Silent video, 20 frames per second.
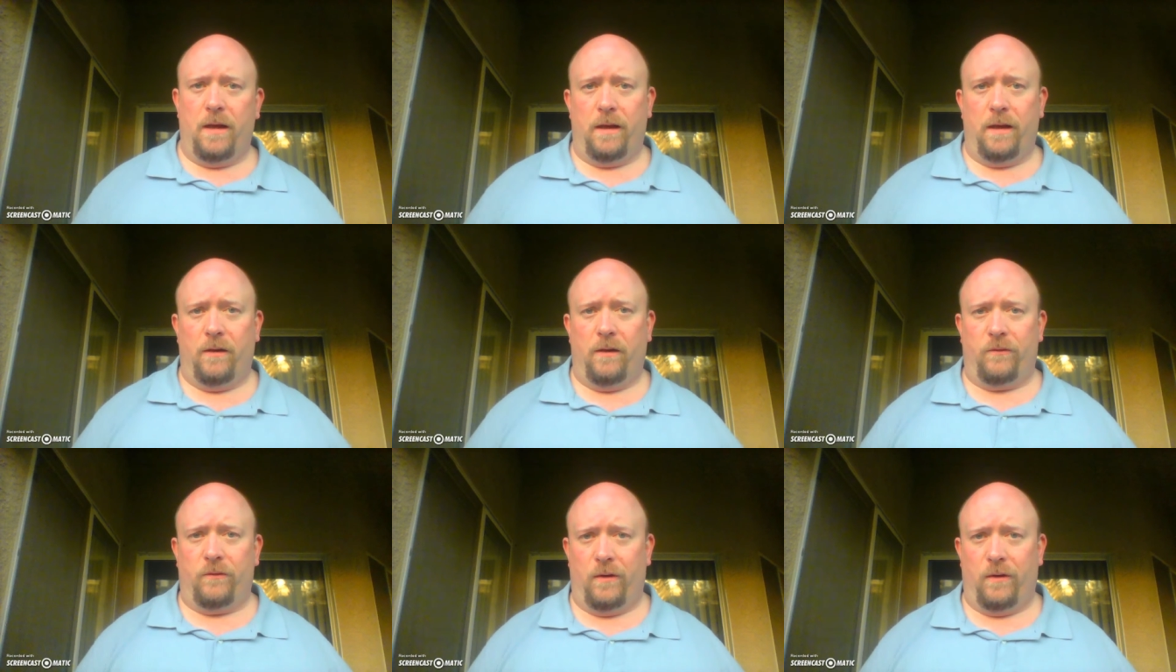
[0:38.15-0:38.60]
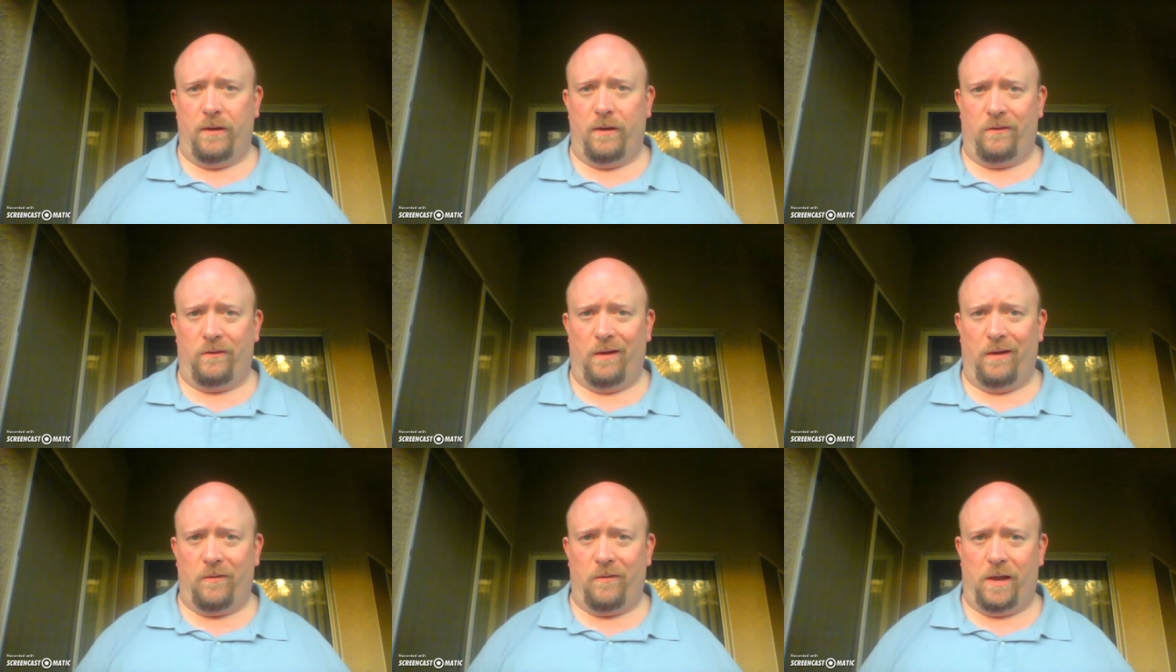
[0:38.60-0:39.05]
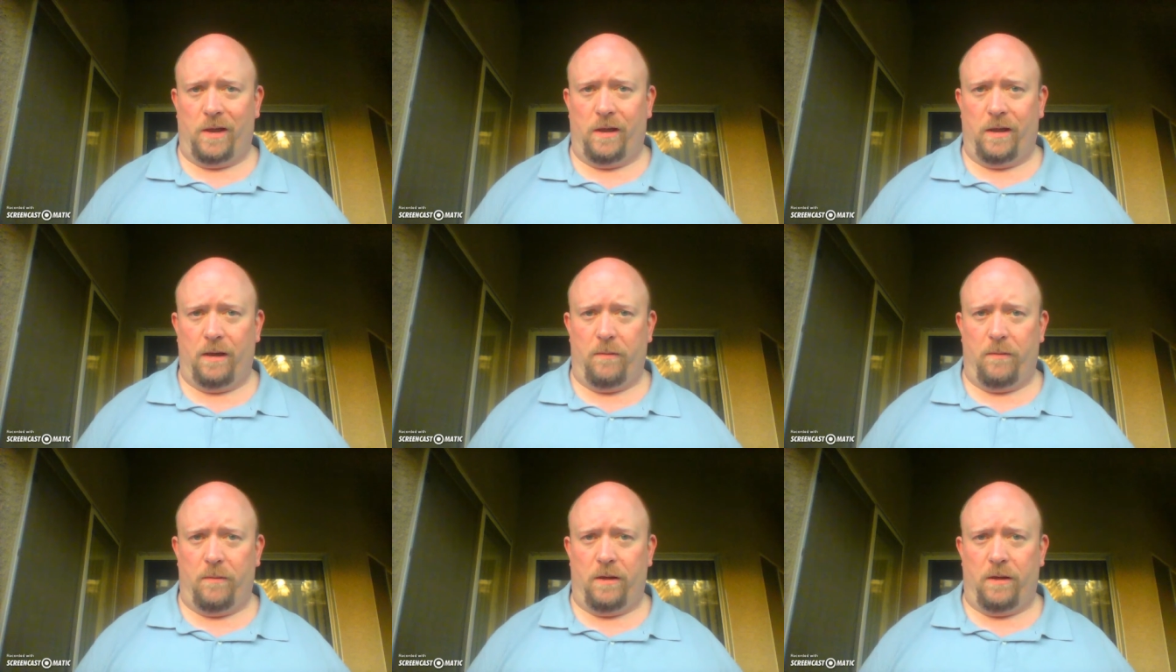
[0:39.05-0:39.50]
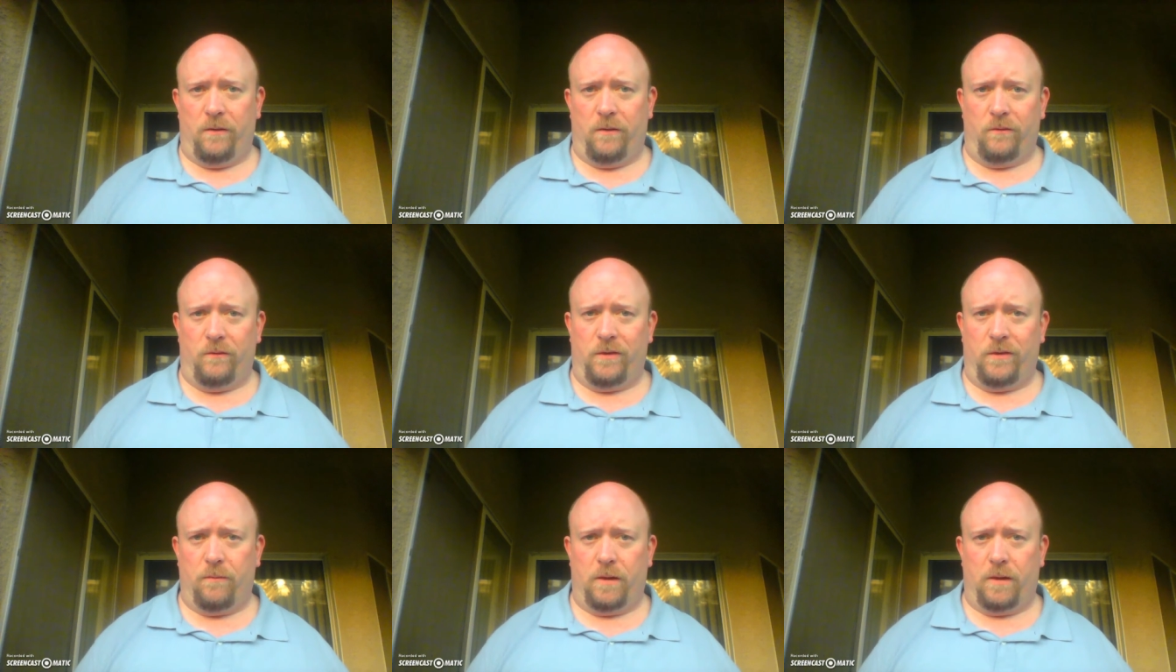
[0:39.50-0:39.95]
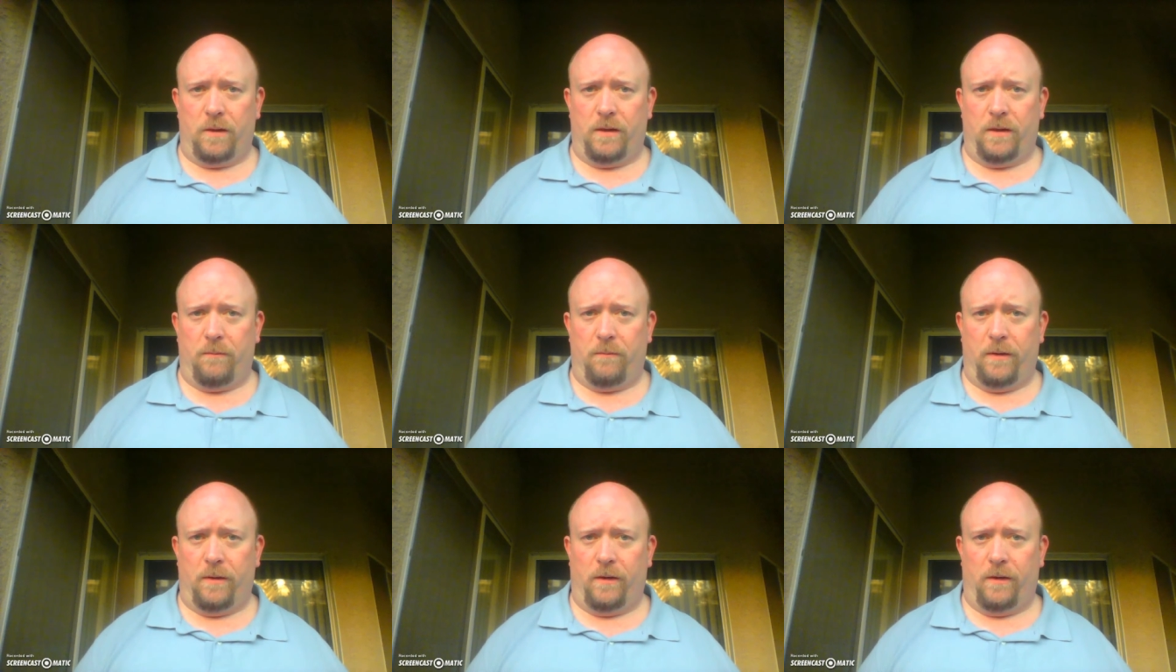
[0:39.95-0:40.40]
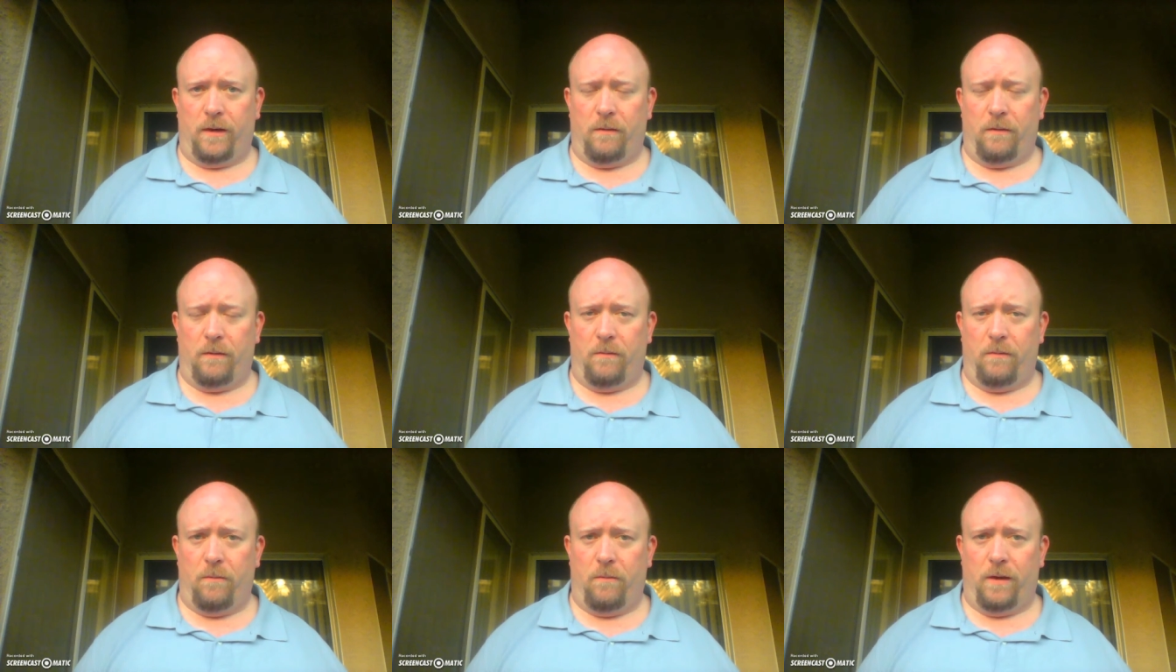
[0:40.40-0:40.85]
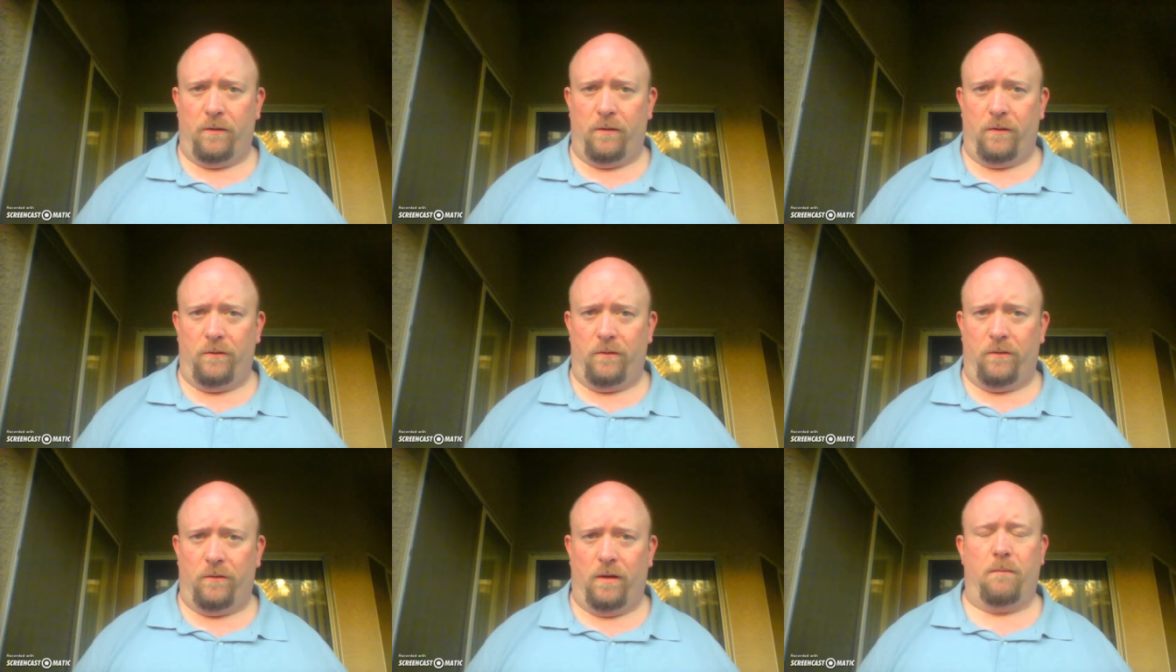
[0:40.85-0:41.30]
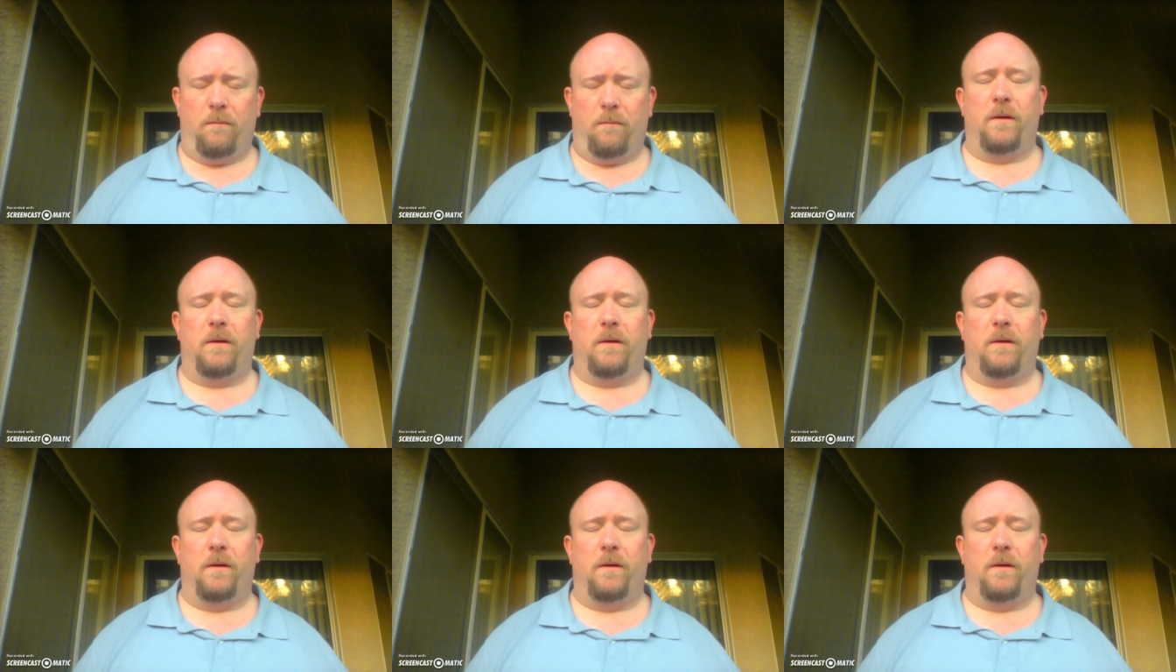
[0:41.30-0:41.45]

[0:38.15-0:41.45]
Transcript: It also has 70 IBUs. Typically, American IPAs